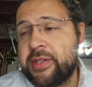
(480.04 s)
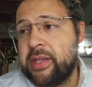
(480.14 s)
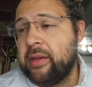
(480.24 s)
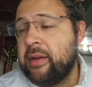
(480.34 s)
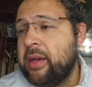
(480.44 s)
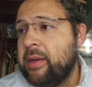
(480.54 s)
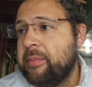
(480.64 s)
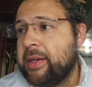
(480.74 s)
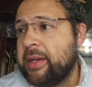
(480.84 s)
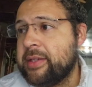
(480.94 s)
interesting
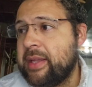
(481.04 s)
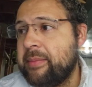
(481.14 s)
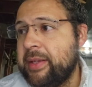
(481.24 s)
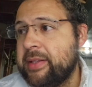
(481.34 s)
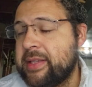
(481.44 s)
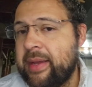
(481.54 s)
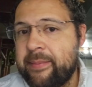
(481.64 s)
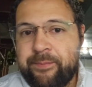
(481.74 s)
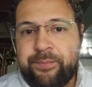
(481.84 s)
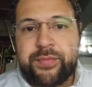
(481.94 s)
because it means
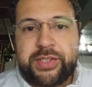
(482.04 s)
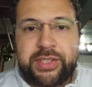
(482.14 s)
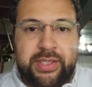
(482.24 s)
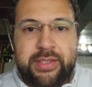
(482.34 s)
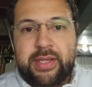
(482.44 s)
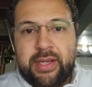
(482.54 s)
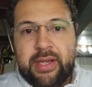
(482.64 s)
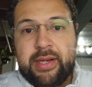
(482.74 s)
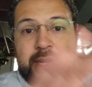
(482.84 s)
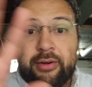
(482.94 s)
that she's a
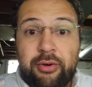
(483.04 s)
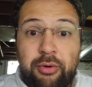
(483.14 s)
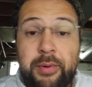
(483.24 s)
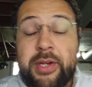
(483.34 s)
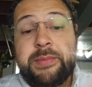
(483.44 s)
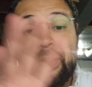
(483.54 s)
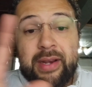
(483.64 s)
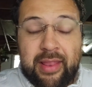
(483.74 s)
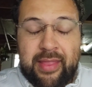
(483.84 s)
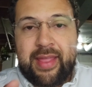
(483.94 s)
character who
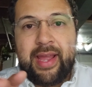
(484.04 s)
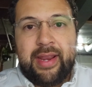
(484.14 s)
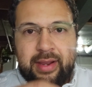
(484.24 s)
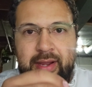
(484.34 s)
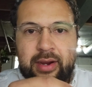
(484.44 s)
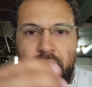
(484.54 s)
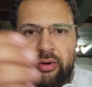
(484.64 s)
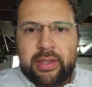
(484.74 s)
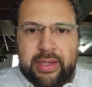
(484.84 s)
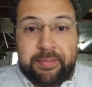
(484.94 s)
participated in that
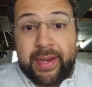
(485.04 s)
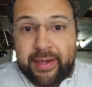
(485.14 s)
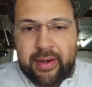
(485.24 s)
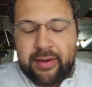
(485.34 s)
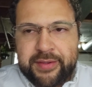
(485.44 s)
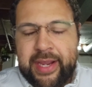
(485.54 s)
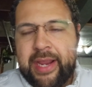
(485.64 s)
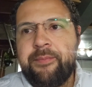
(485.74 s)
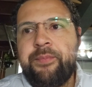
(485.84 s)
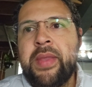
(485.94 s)
early beta of the
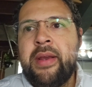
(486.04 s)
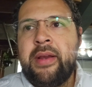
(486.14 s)
game,